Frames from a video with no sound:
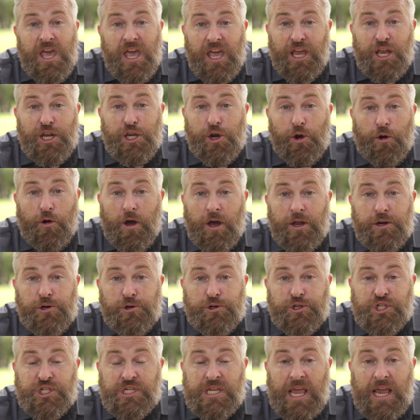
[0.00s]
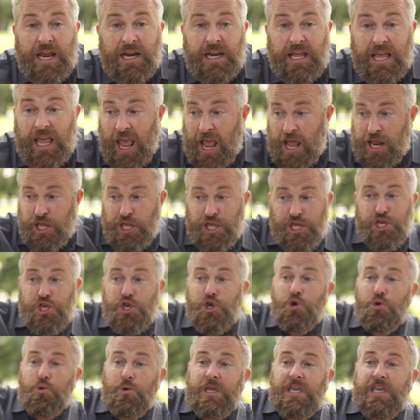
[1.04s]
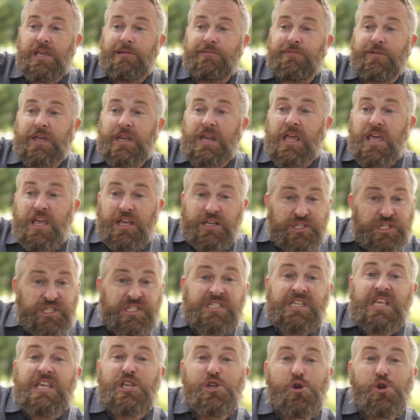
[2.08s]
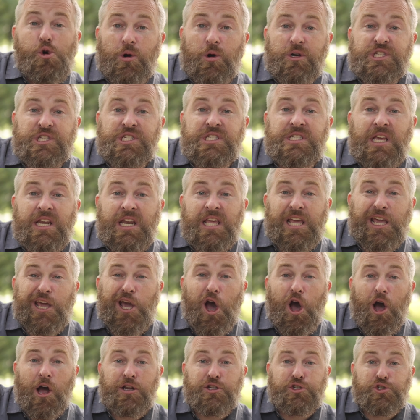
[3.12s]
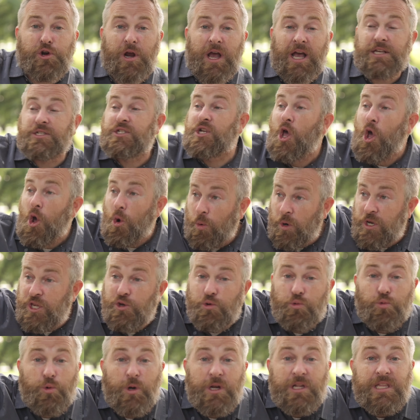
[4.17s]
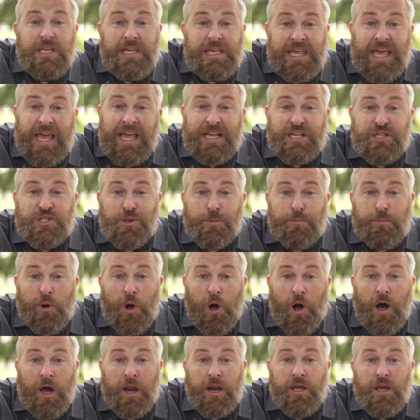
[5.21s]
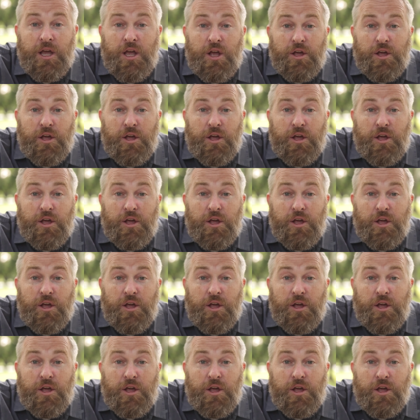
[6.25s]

in your understanding and you even see your sin in contrast when you really gaze upon